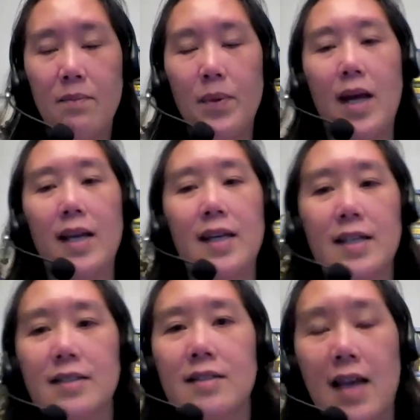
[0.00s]
But I
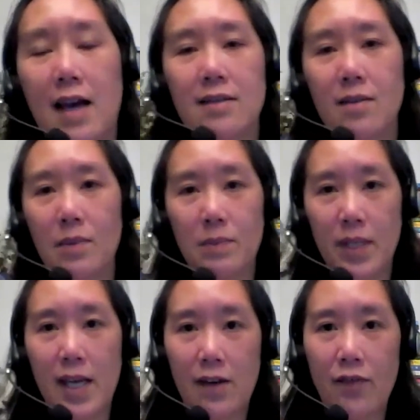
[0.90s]
guess, yeah, some
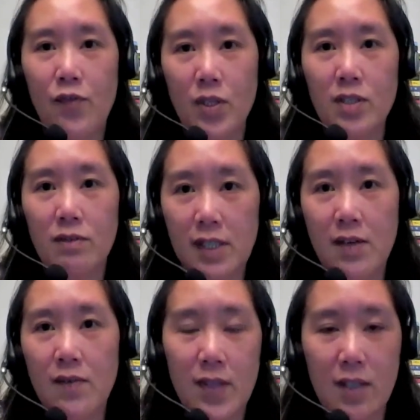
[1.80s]
people can't afford to leave.